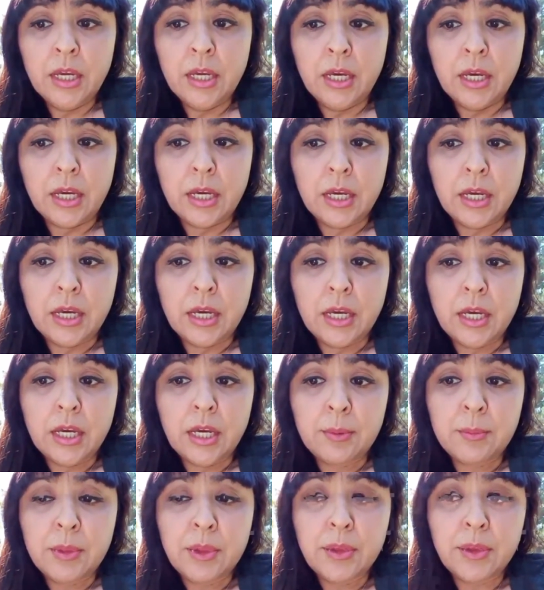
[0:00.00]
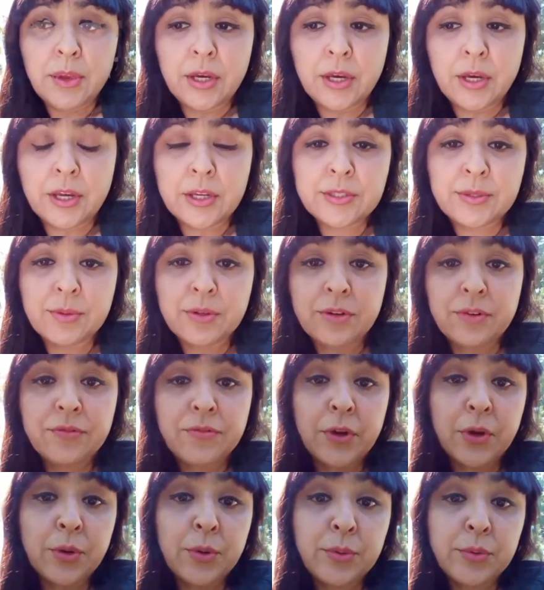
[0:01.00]
Also your
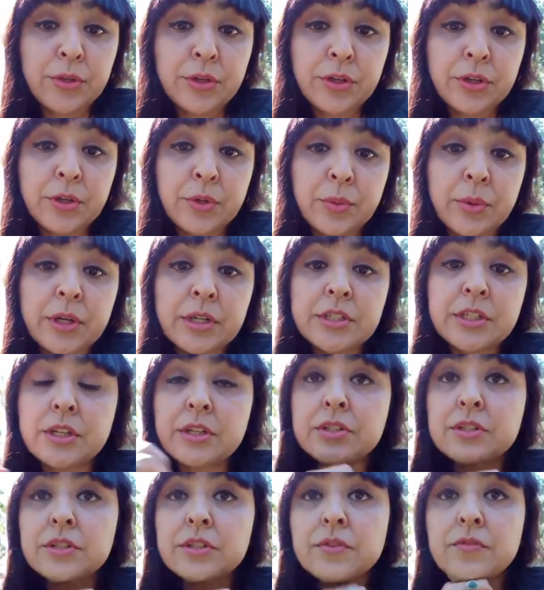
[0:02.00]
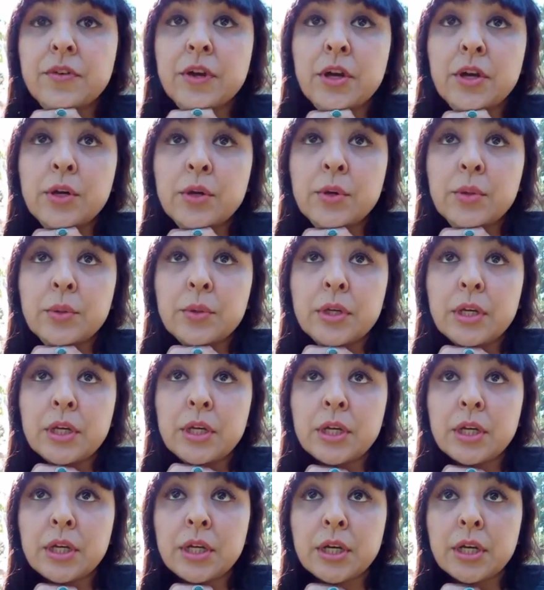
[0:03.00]
phone, you're going to want to change your phone.
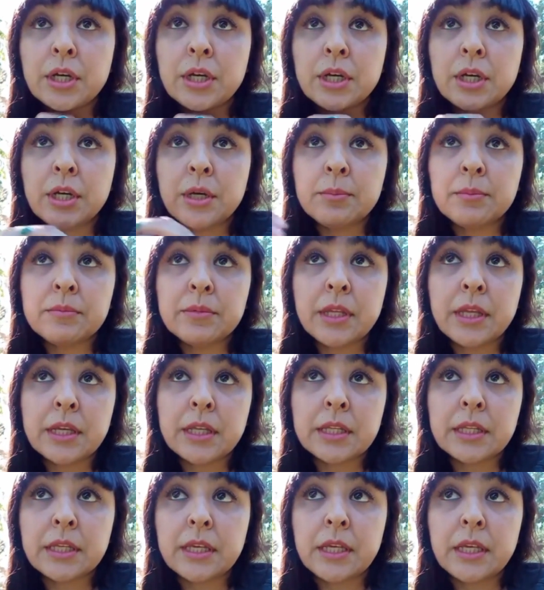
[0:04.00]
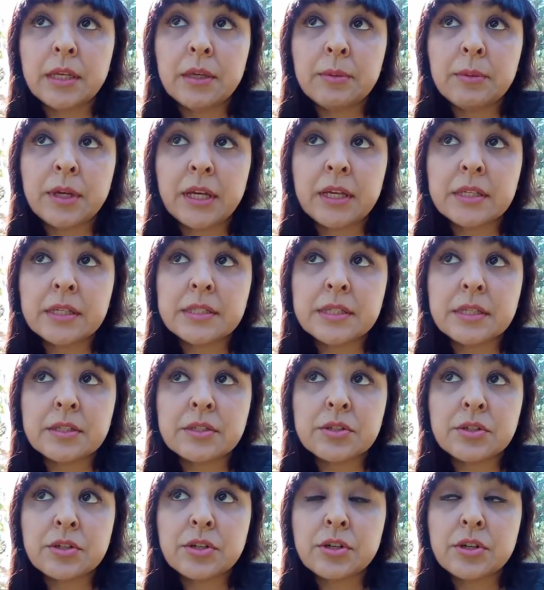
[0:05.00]
Luckily, my
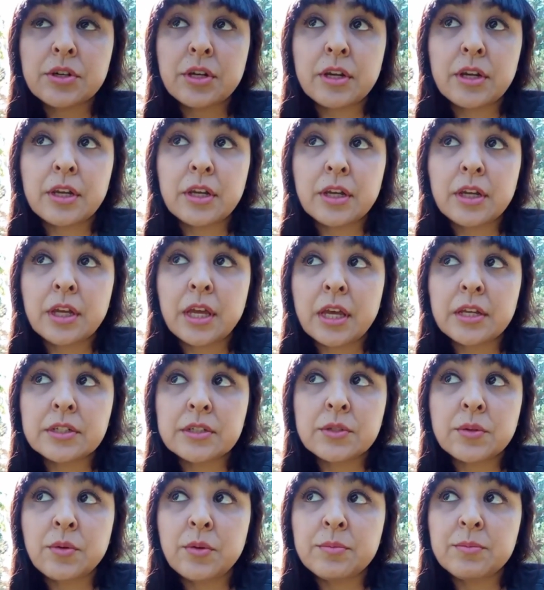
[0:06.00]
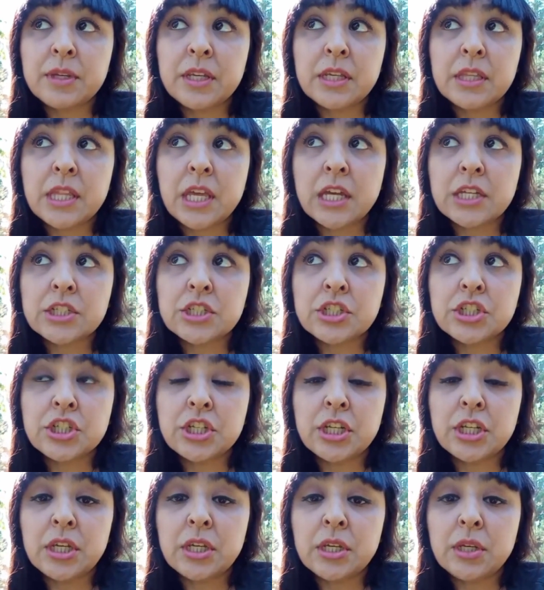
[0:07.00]
sister had told me that
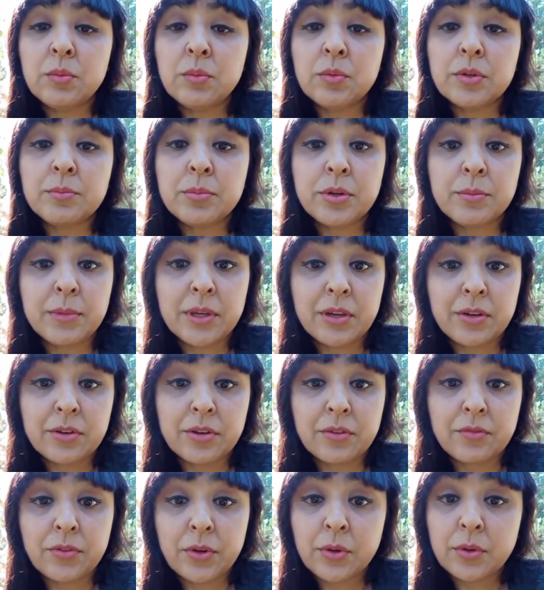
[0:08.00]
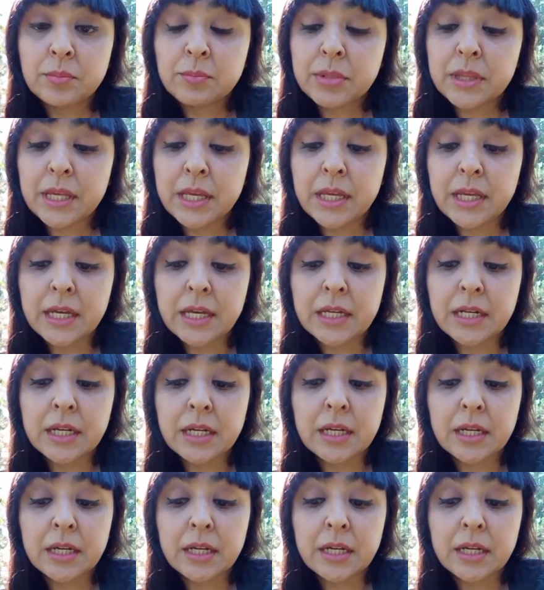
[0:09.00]
she would put me on her phone plan.